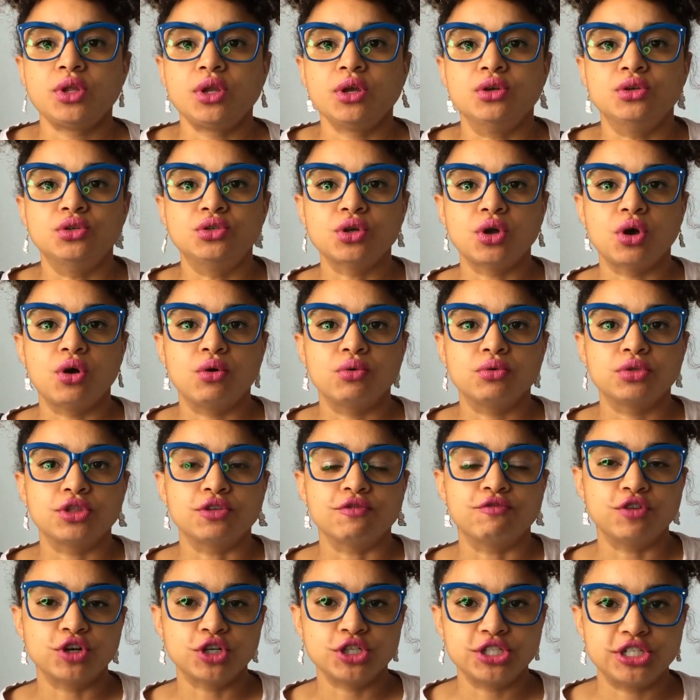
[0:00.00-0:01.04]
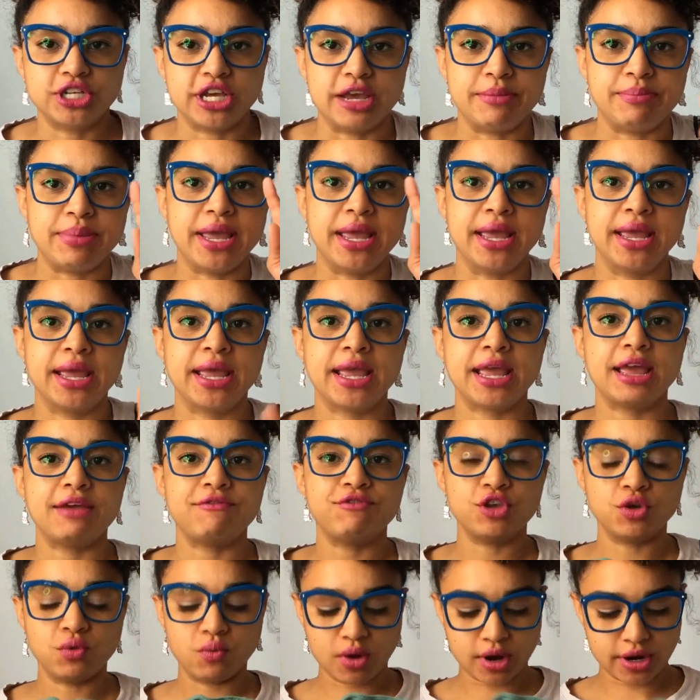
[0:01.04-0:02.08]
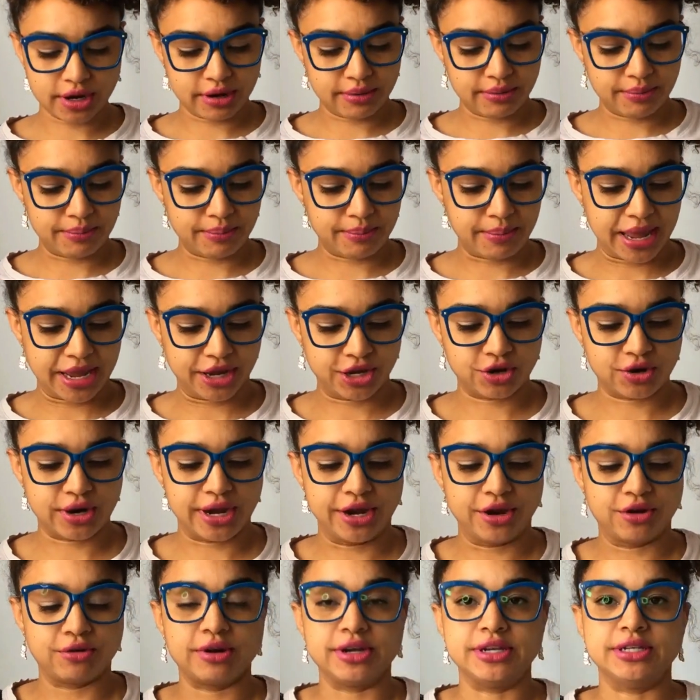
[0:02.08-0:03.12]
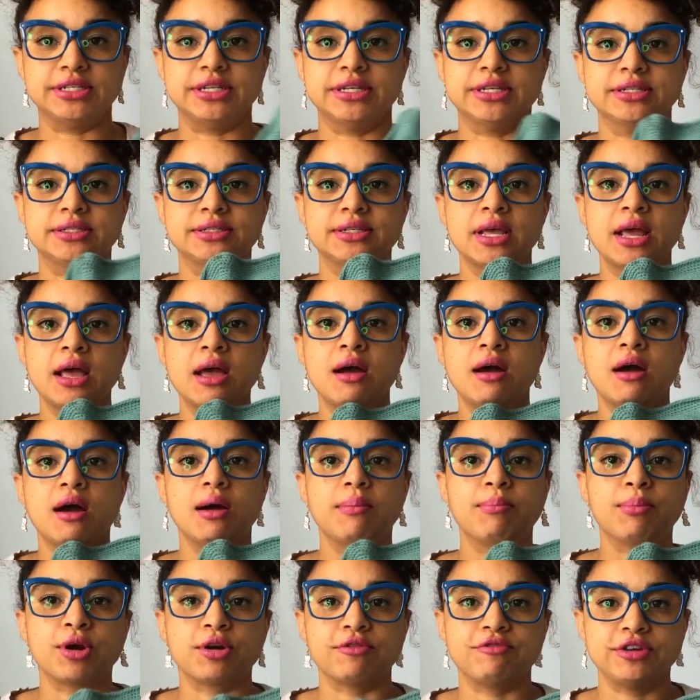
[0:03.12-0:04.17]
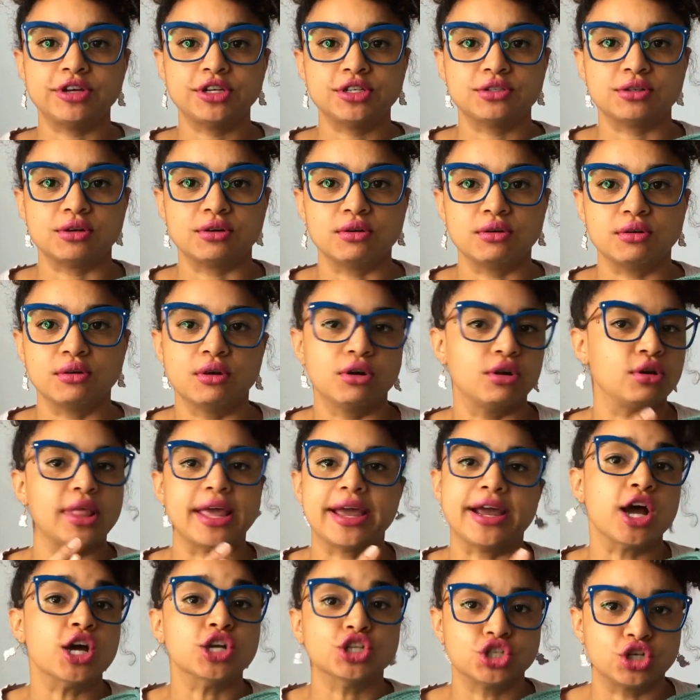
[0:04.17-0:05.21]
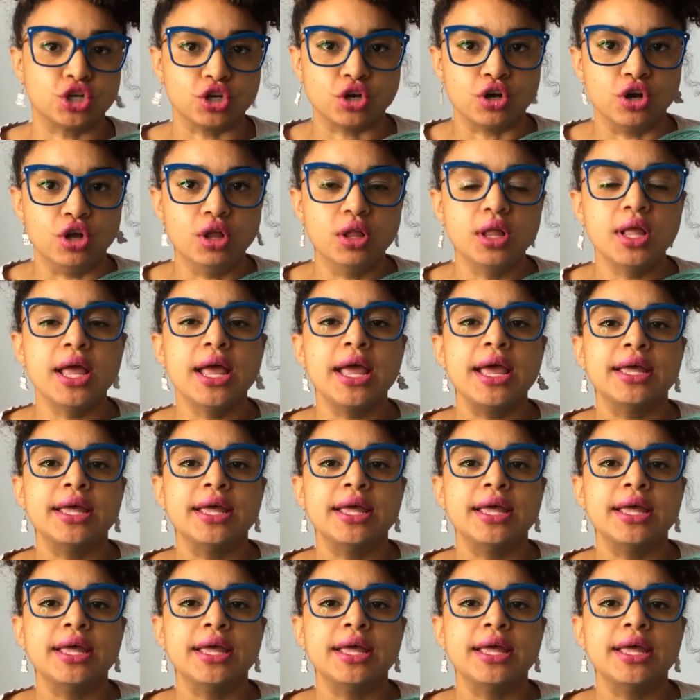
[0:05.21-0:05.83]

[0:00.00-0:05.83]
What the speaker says: So the first tip, if you want to make your increases a perfect circle or like a circle,